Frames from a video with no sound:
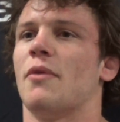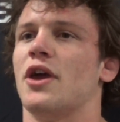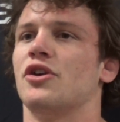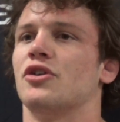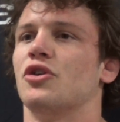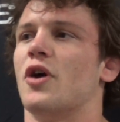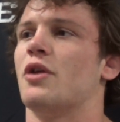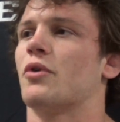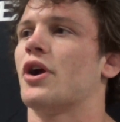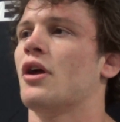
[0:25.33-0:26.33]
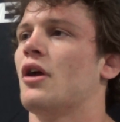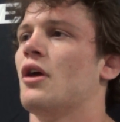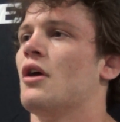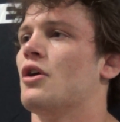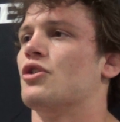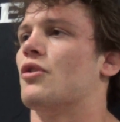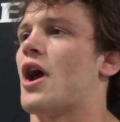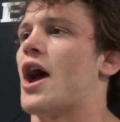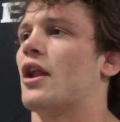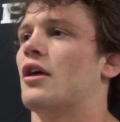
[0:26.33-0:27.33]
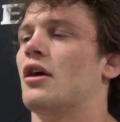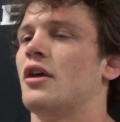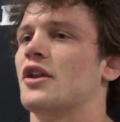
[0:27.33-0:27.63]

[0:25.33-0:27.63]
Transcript: that you can do anywhere you're at.